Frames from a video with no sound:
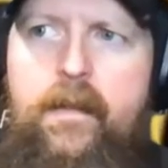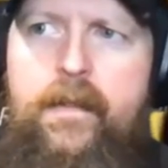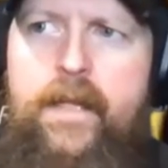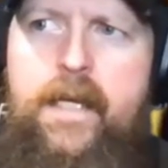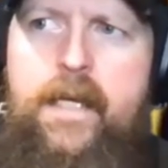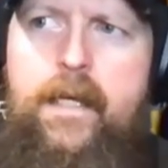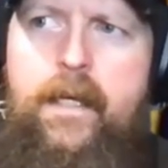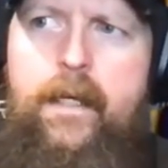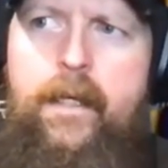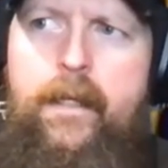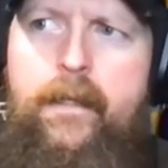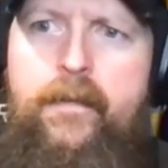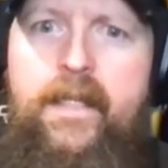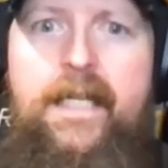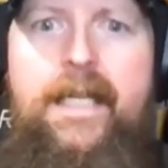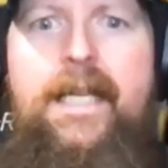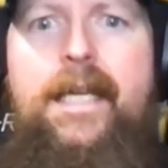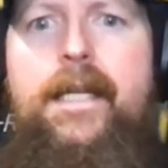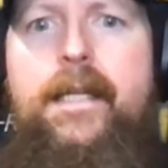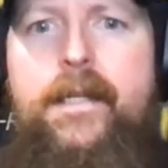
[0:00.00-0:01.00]
the uh,
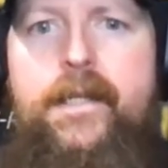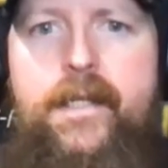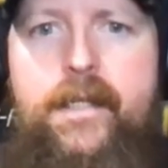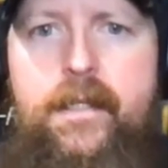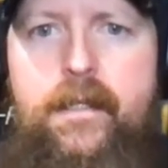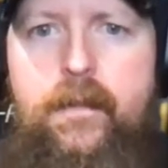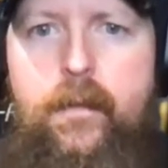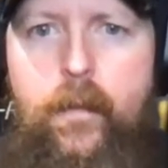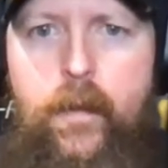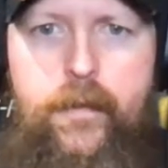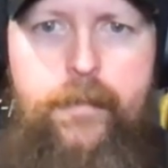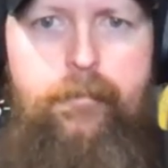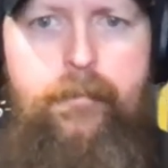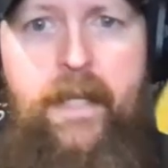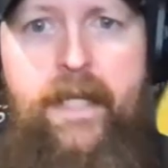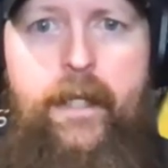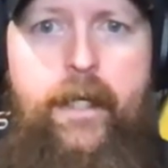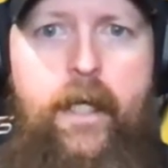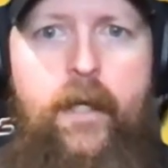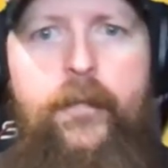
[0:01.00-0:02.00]
the kids weren't
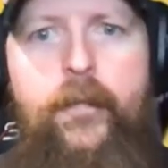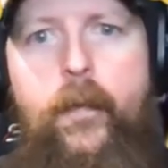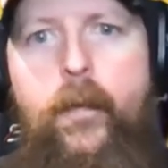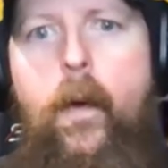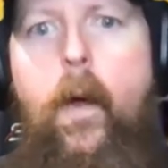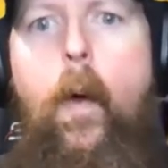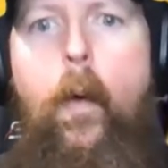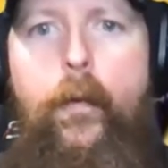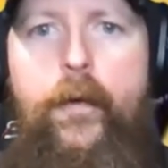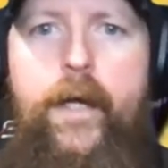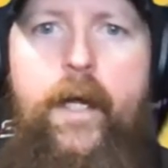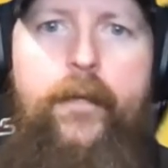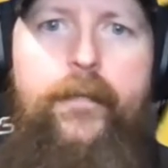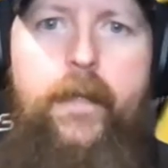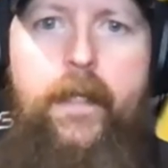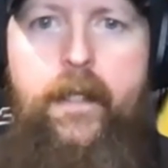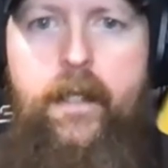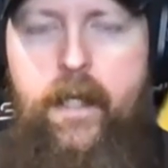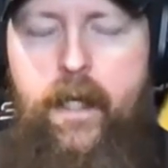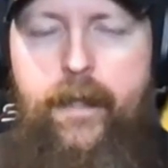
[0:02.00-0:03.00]
big enough or old
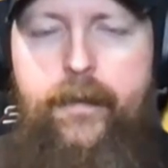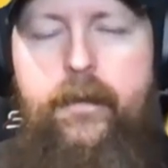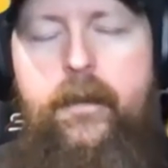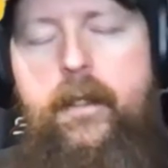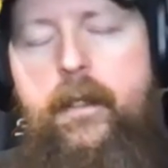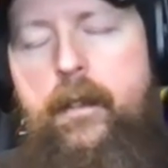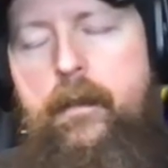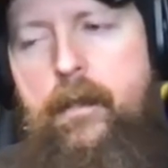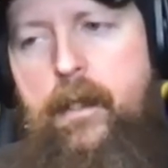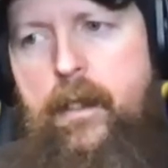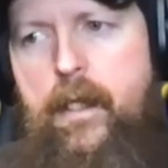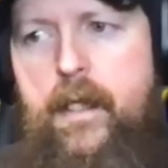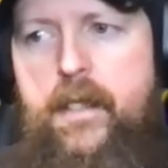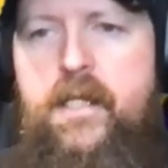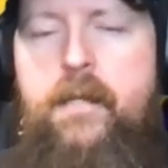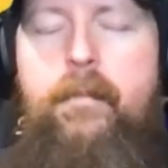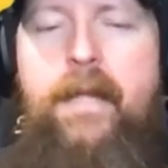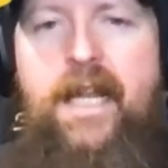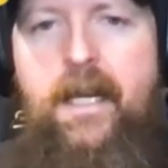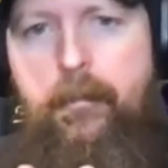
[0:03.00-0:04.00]
enough to cut the the
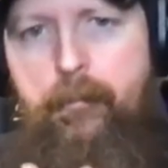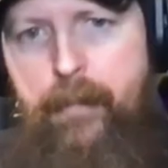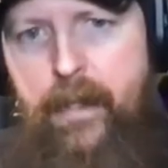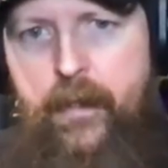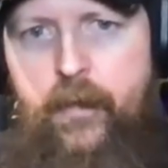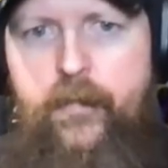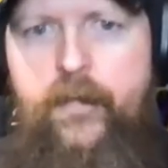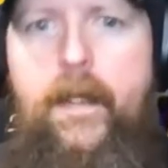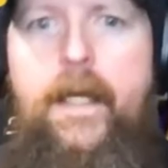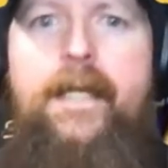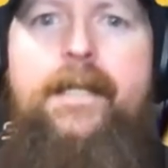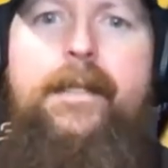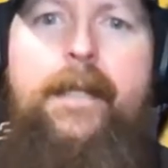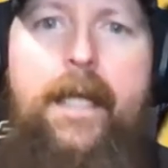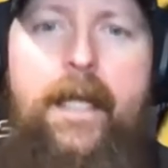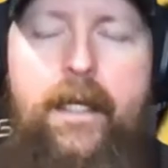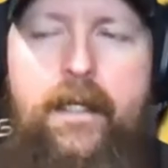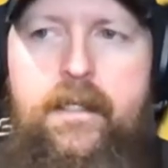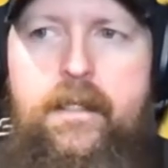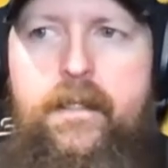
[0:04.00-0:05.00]
cuts of meat, butterfly
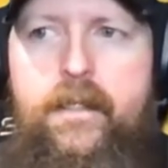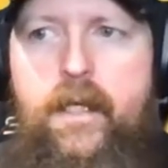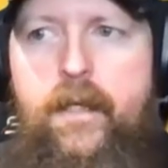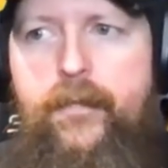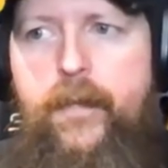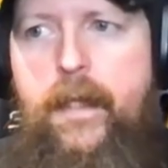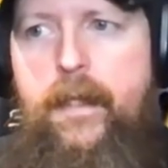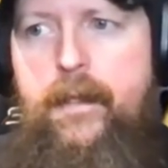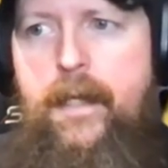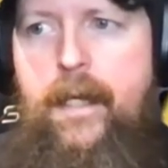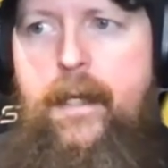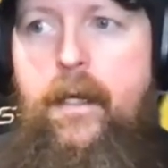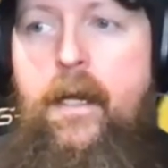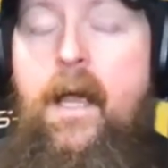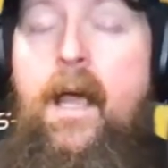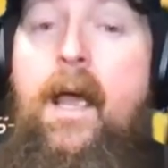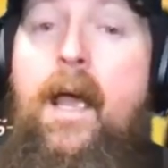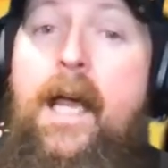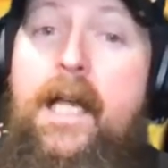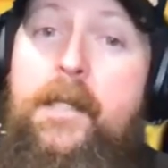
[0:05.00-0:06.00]
steaks, and stuff like
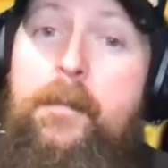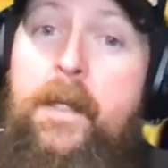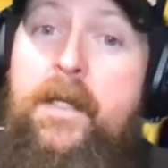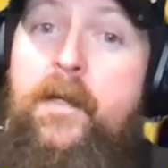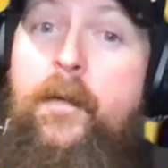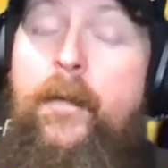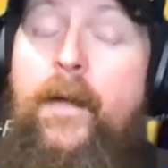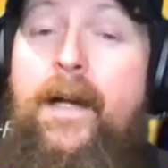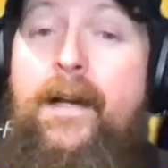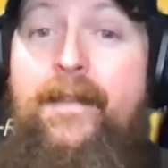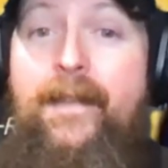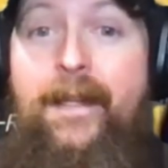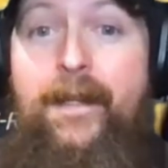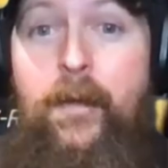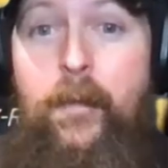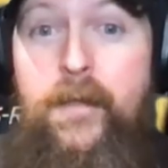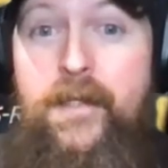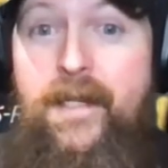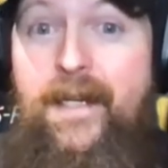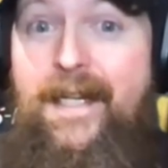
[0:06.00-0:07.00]
that, especially with
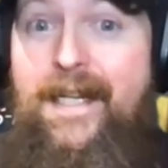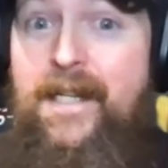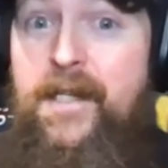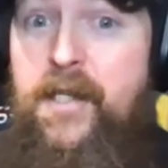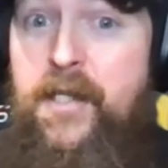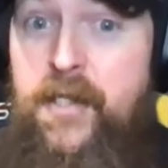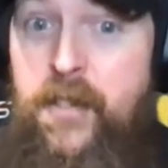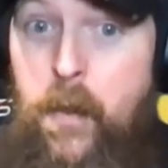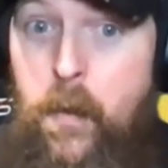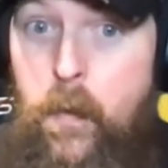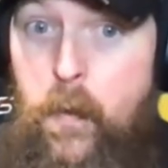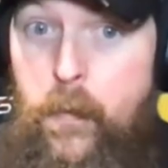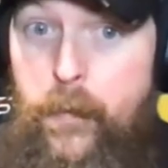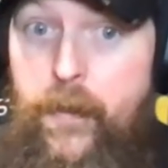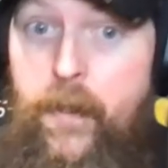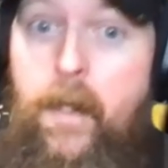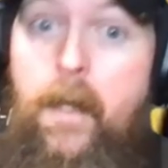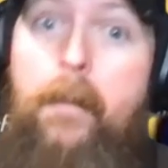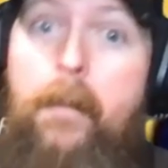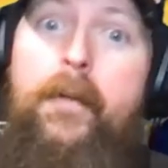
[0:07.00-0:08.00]
anything that was going to get
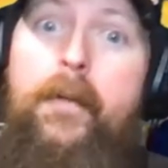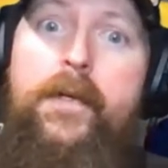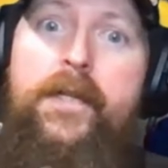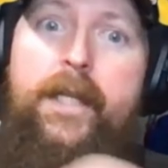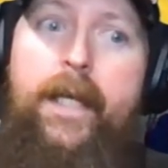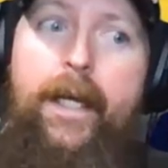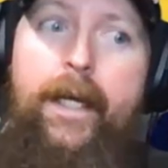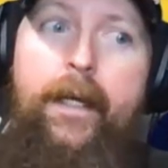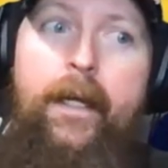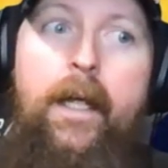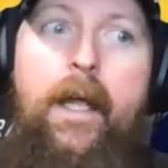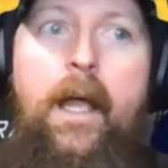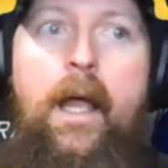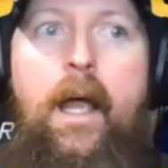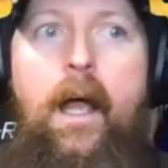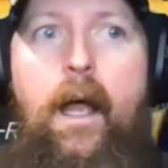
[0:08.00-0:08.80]
sold per se.